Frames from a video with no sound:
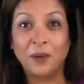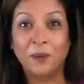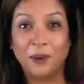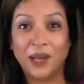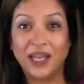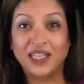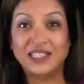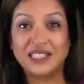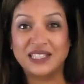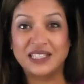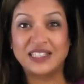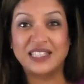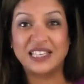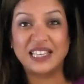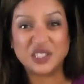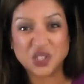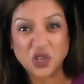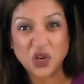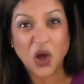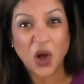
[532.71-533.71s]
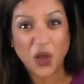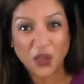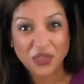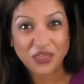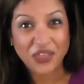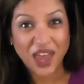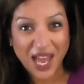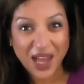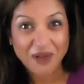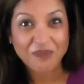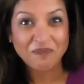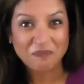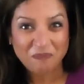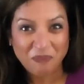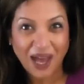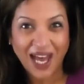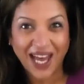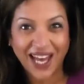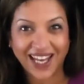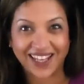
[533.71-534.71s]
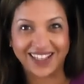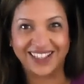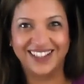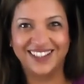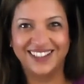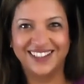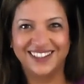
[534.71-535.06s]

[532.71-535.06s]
plexus is not that bad.